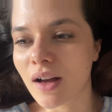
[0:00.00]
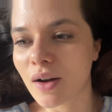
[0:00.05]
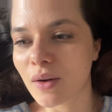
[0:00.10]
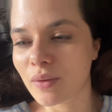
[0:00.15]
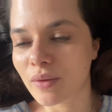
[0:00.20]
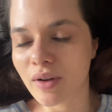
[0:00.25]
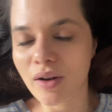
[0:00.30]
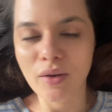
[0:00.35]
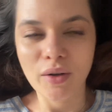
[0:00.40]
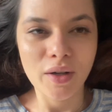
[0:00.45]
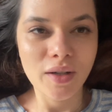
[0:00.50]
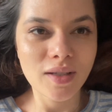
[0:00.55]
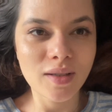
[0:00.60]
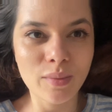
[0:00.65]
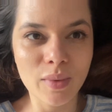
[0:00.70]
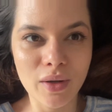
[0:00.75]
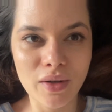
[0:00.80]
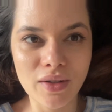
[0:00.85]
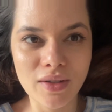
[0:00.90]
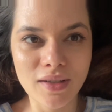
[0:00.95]
of our
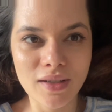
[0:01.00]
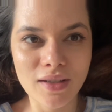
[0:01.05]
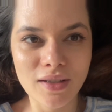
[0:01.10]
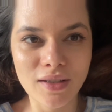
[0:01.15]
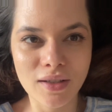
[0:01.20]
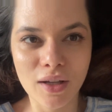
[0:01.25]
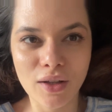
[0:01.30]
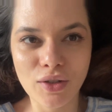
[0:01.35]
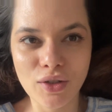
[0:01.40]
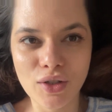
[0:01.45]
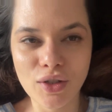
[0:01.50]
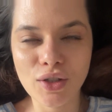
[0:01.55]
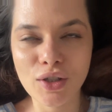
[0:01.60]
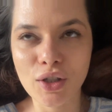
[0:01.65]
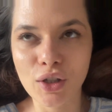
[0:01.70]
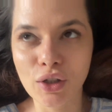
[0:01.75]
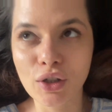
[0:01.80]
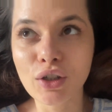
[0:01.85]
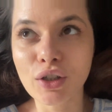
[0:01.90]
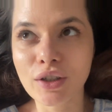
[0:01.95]
experiences, not just
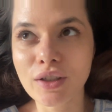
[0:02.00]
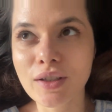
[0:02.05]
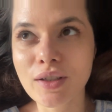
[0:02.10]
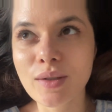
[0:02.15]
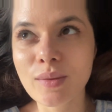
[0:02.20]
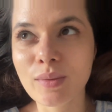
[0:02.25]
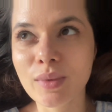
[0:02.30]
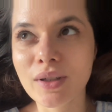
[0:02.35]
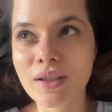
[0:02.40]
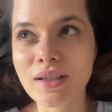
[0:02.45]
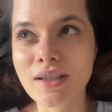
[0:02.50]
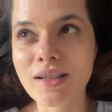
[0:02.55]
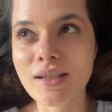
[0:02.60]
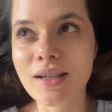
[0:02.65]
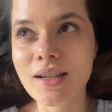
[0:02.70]
the good, but